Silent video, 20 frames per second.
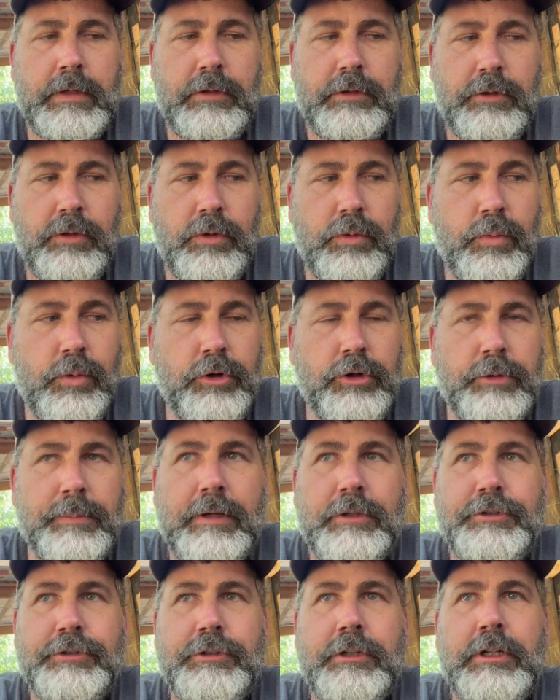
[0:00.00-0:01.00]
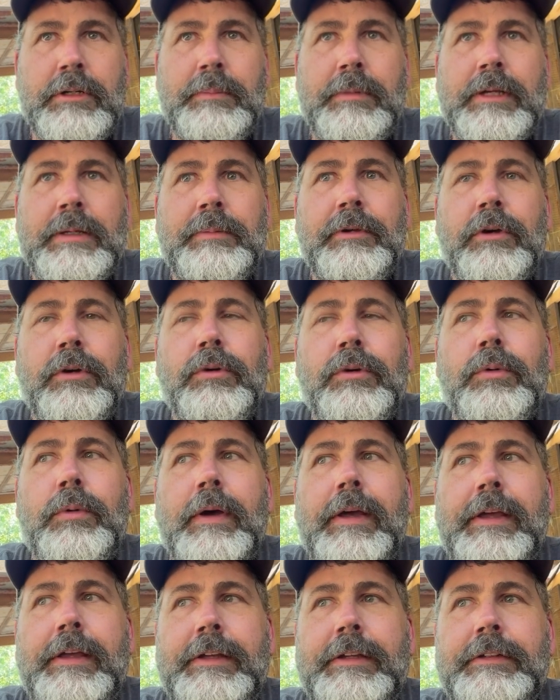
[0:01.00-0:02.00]
Don't worry about trying to make them go
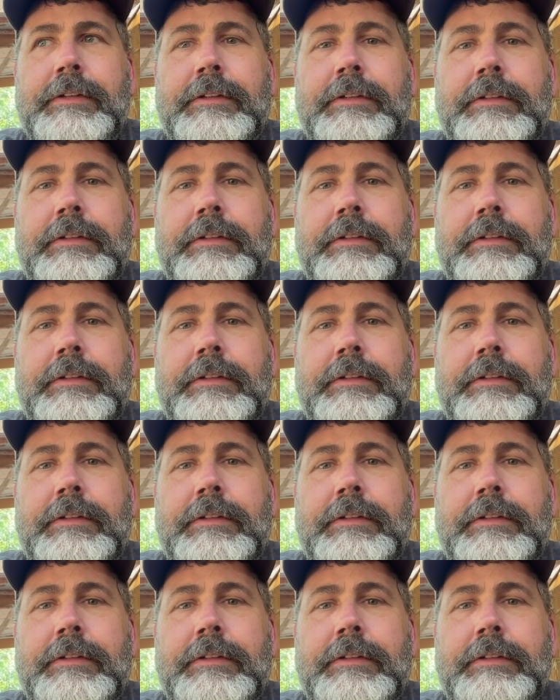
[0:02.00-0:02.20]
away.